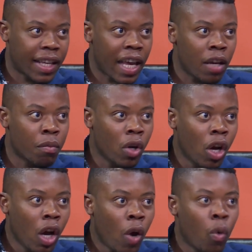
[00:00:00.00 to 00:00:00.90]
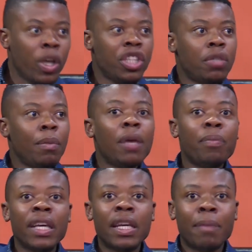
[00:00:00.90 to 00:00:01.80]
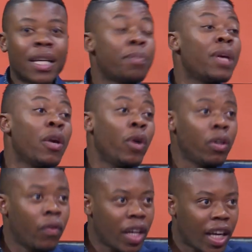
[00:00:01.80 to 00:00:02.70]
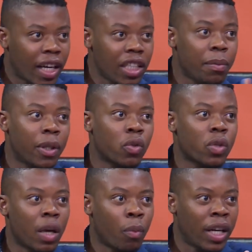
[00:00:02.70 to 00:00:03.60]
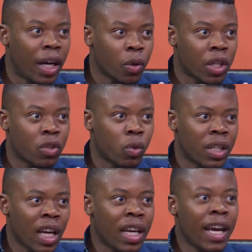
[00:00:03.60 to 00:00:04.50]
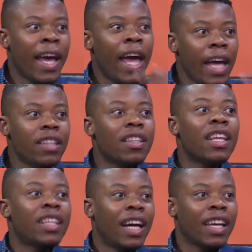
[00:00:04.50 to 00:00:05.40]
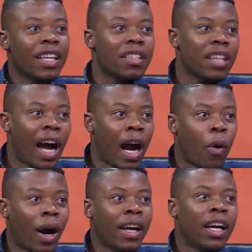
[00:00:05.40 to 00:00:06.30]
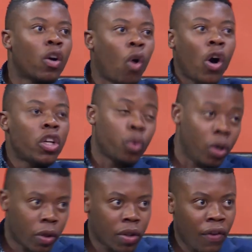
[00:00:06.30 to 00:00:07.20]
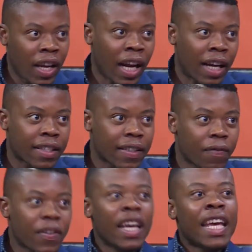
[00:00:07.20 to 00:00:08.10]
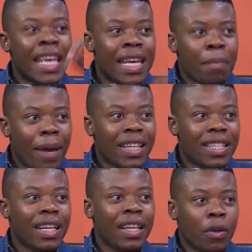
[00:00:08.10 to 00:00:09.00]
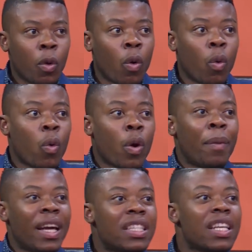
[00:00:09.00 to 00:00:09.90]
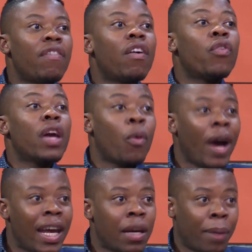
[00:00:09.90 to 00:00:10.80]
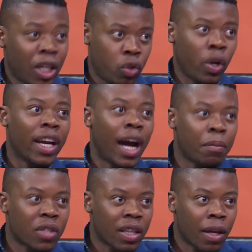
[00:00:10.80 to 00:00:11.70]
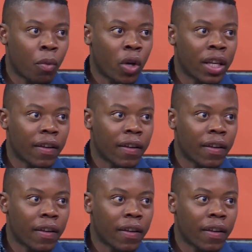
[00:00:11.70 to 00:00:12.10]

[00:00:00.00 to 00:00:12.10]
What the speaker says: came, which maybe must be a word of encouragement to someone out there today. Yeah. At the darkest hour, God will not fail us. He might leave, we might suffer for a while, but joy comes in the morning.